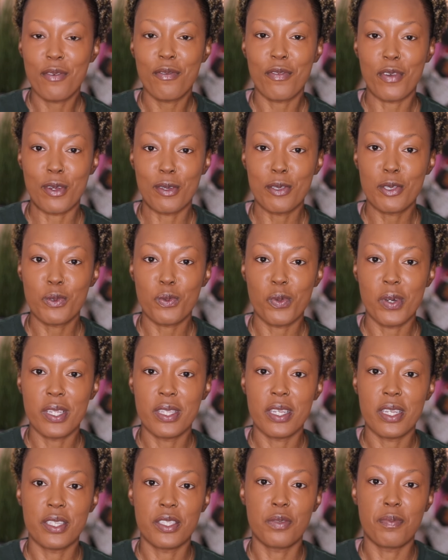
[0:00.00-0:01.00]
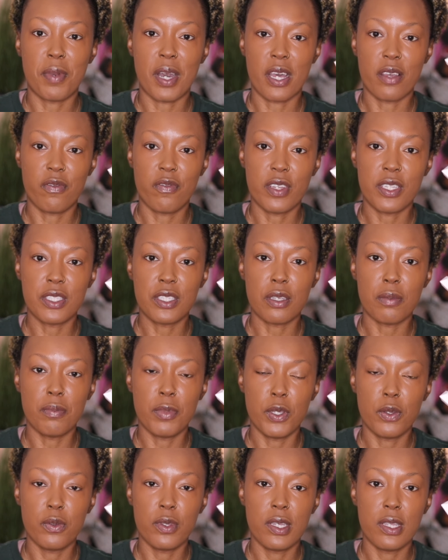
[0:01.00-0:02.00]
First one is by Fenty
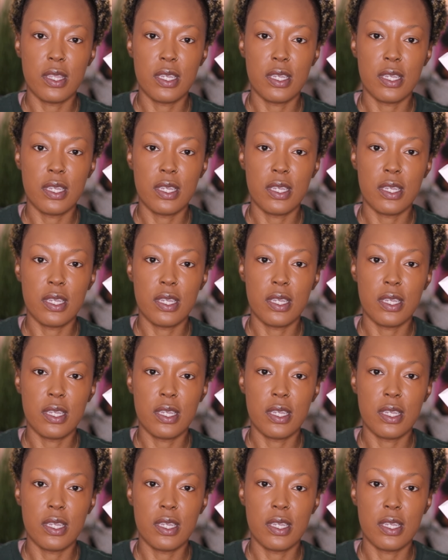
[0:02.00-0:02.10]
Beauty.